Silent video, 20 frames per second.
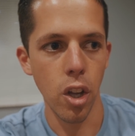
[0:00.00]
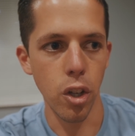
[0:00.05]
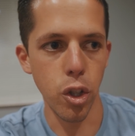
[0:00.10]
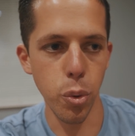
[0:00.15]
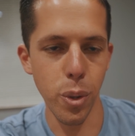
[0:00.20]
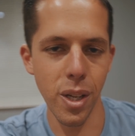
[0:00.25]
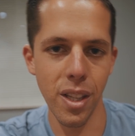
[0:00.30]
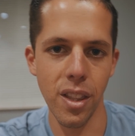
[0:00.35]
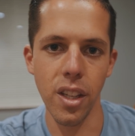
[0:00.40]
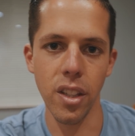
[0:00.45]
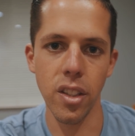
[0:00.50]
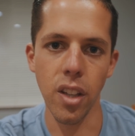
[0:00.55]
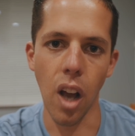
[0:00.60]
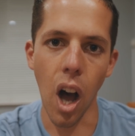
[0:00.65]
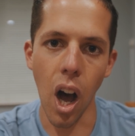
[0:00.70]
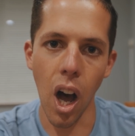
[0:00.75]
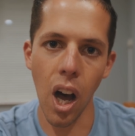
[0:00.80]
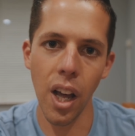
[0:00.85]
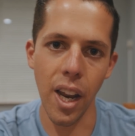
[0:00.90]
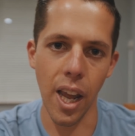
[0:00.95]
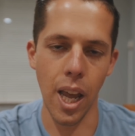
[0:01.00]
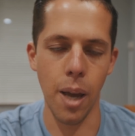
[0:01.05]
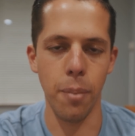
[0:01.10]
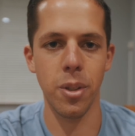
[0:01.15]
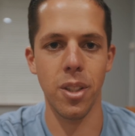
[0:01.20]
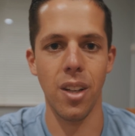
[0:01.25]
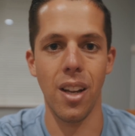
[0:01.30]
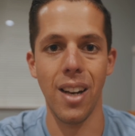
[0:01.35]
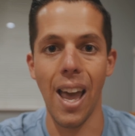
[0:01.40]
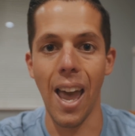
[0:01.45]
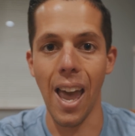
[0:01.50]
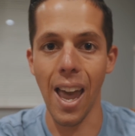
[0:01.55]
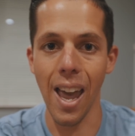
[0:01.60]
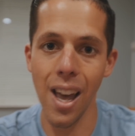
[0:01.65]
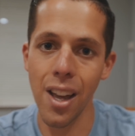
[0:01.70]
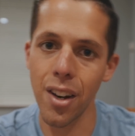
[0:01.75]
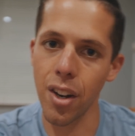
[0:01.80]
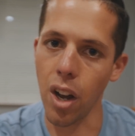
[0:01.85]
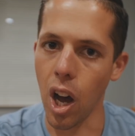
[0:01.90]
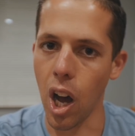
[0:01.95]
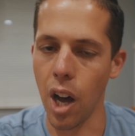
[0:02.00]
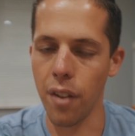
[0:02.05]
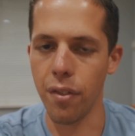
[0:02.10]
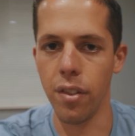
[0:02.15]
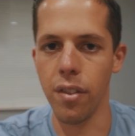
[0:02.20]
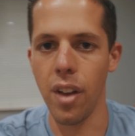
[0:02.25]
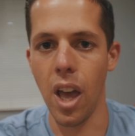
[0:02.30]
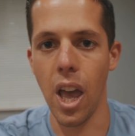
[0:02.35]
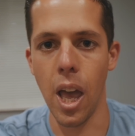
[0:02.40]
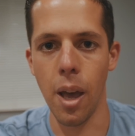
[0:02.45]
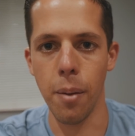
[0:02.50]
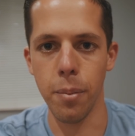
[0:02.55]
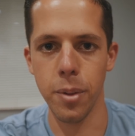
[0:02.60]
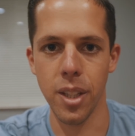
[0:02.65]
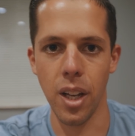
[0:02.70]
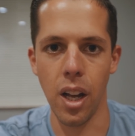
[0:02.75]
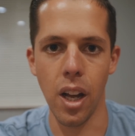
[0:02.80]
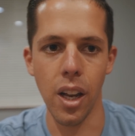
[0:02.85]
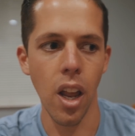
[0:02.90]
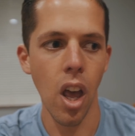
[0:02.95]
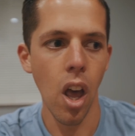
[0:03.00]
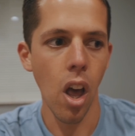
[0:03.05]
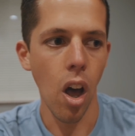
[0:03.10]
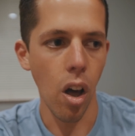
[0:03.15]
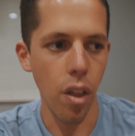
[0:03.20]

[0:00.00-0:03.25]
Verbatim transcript: doing things on Amazon and off of Amazon,